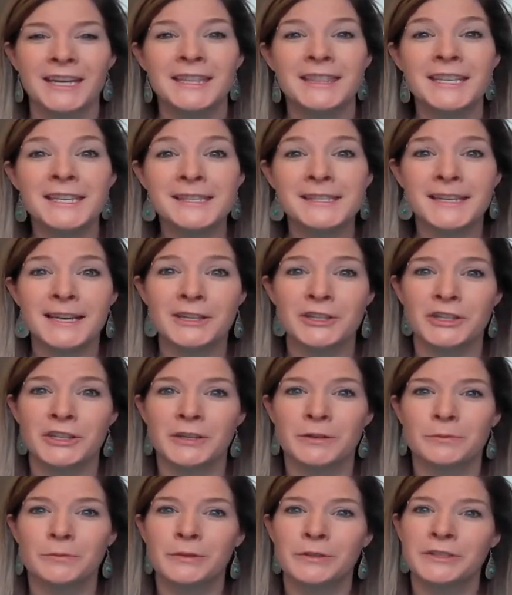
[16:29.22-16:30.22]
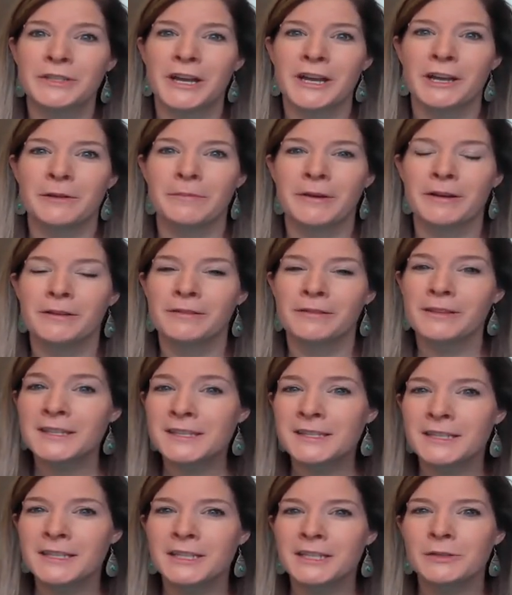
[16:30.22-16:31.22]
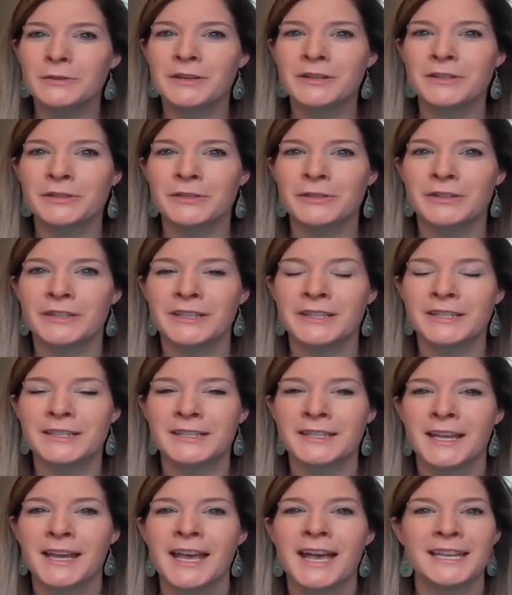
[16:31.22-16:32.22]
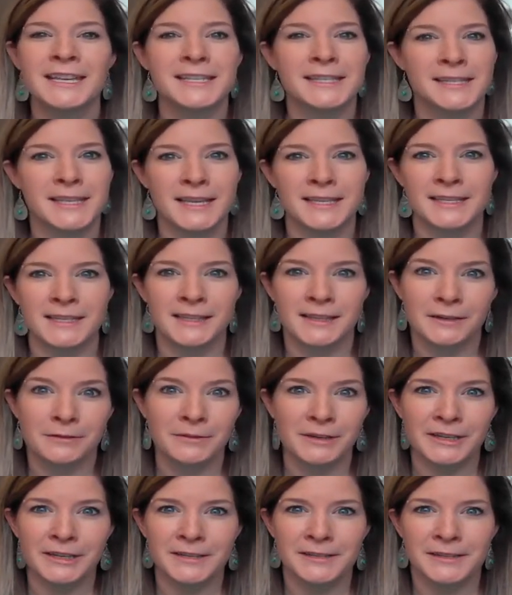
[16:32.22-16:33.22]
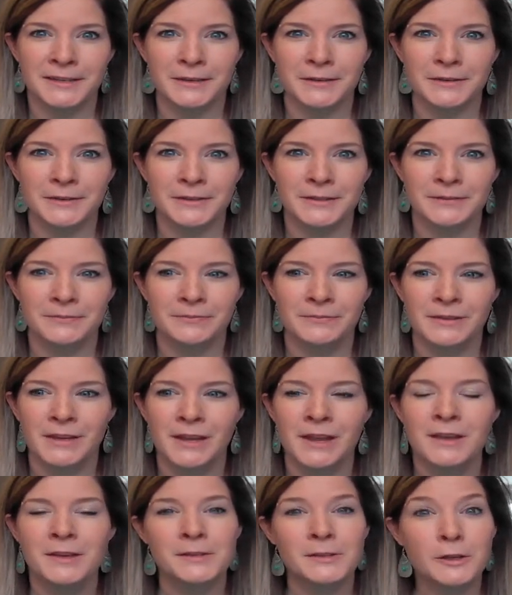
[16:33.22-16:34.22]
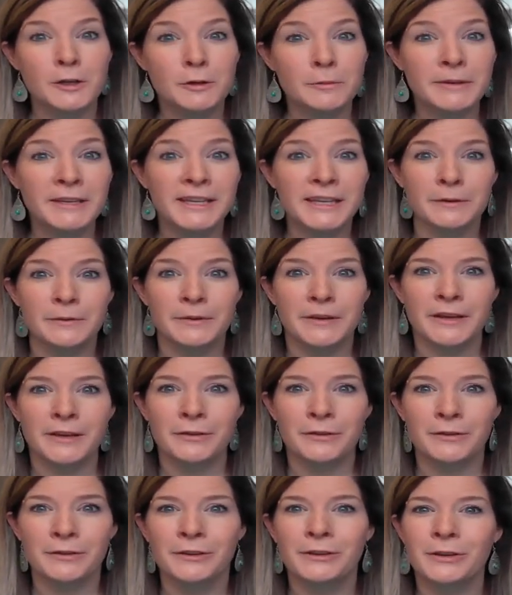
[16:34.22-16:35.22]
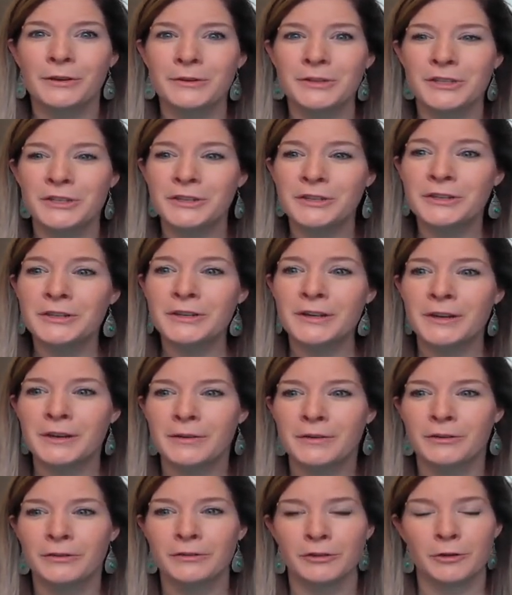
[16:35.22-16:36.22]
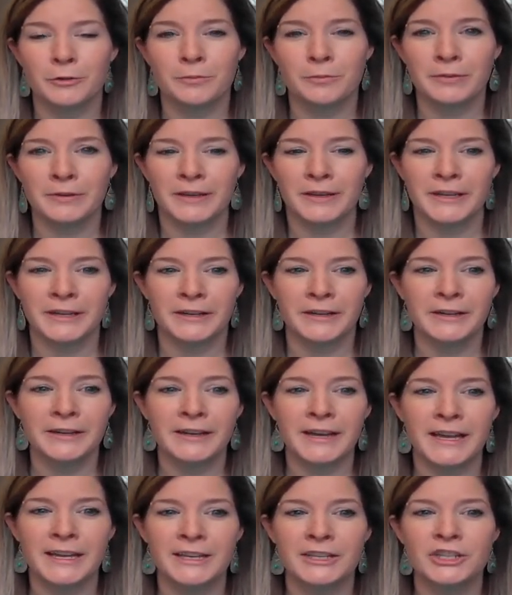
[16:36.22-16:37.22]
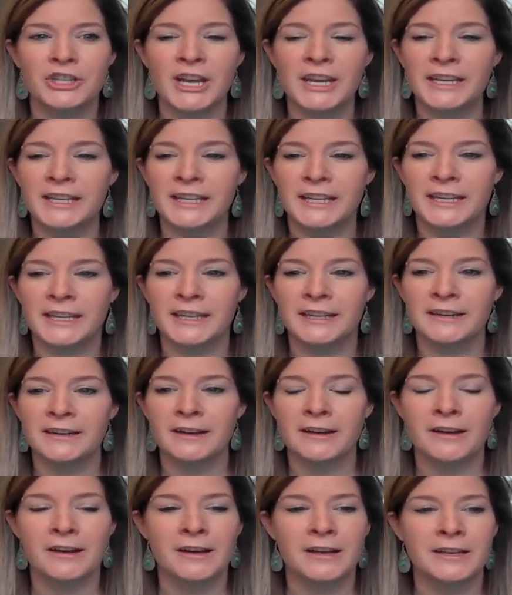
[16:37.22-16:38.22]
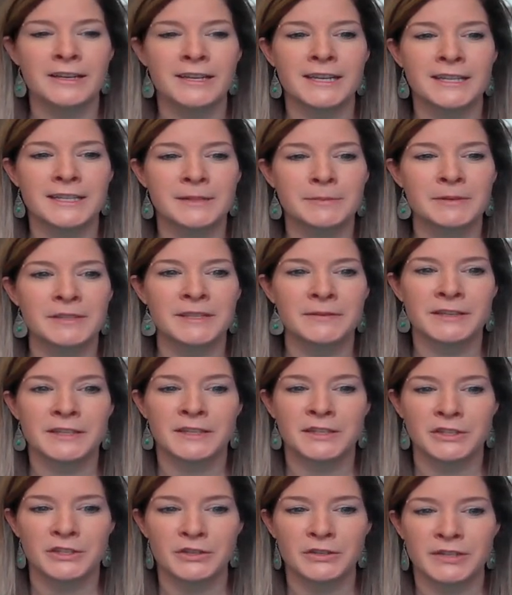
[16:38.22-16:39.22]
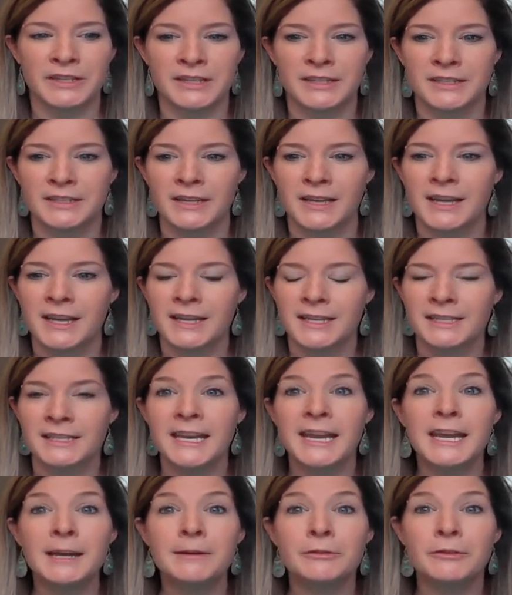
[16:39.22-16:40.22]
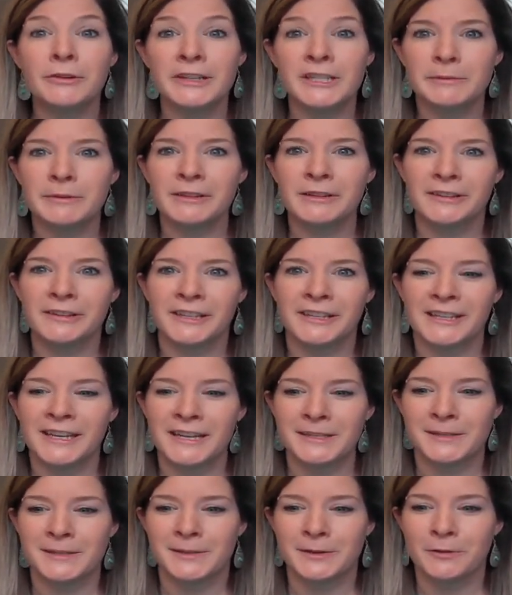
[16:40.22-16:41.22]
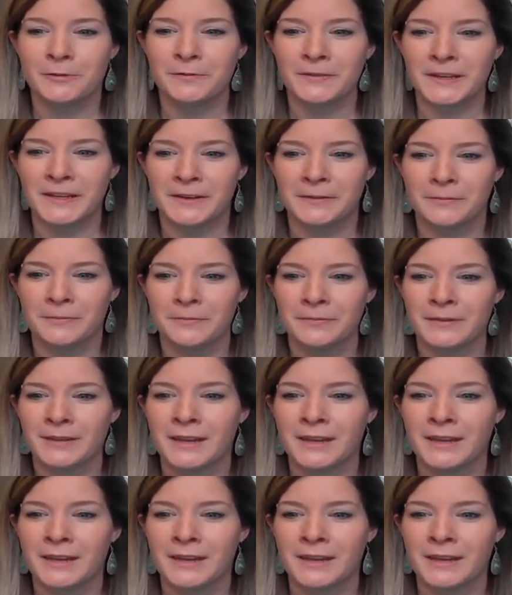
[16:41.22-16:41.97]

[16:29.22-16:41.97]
In this session, we'll talk about listening to our students and assessing their reading skills. So to begin with, go to your group here and check in on a specific student. Today, I'm going to be looking at Sophie.